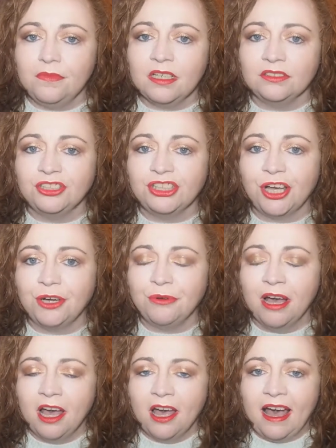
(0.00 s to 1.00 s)
So
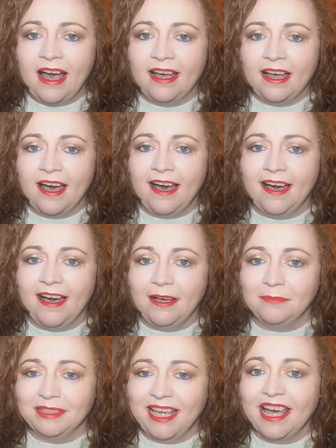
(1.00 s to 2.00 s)

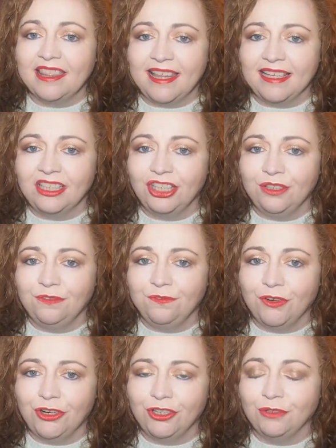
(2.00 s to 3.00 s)
yeah, thank you
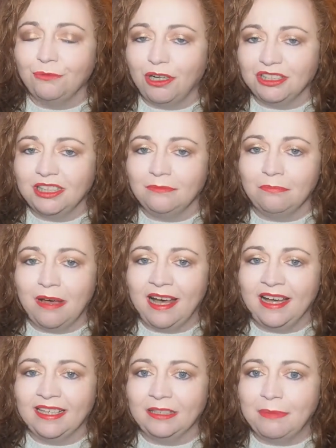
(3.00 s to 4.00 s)
for watching
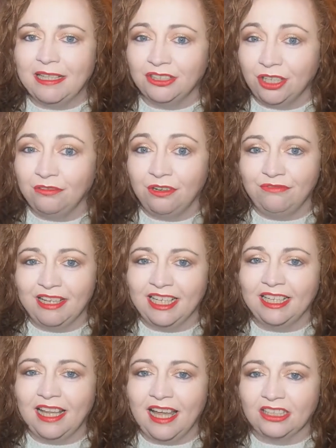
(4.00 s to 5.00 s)
my Pandora ring
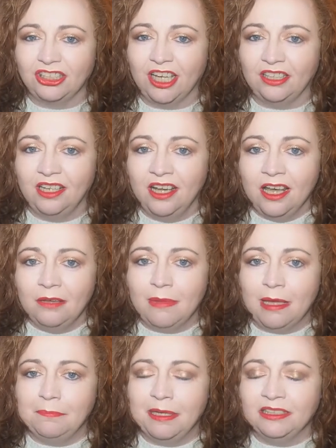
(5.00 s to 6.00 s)
collection.
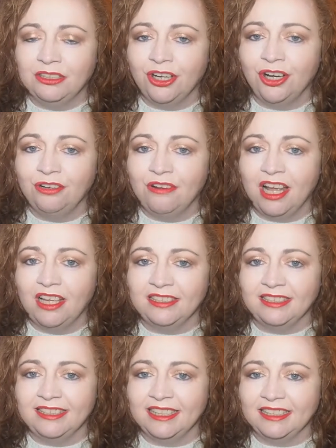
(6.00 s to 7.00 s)
My
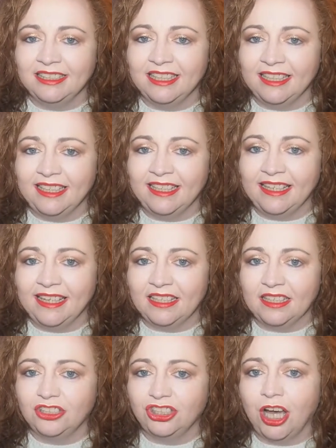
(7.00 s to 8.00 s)
Pandora Disney
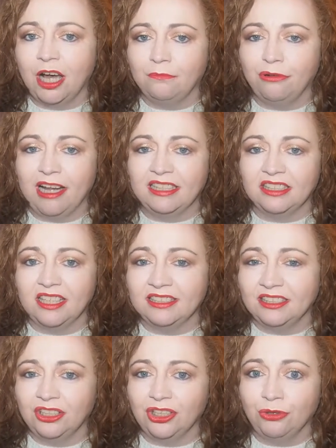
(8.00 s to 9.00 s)
charm bracelet
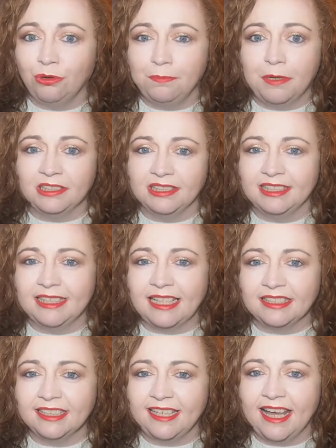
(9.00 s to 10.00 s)
is going to go up on
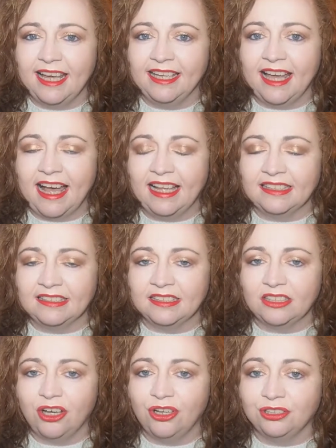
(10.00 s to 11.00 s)
Saturday,
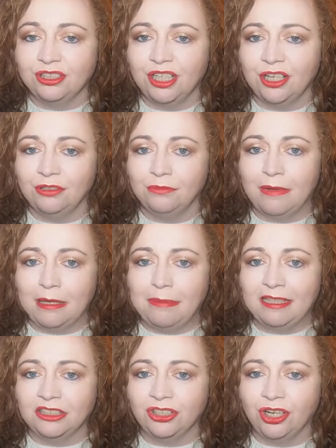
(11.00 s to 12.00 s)
and also my
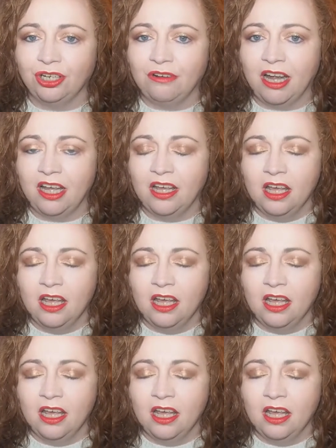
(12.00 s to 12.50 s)
Pandora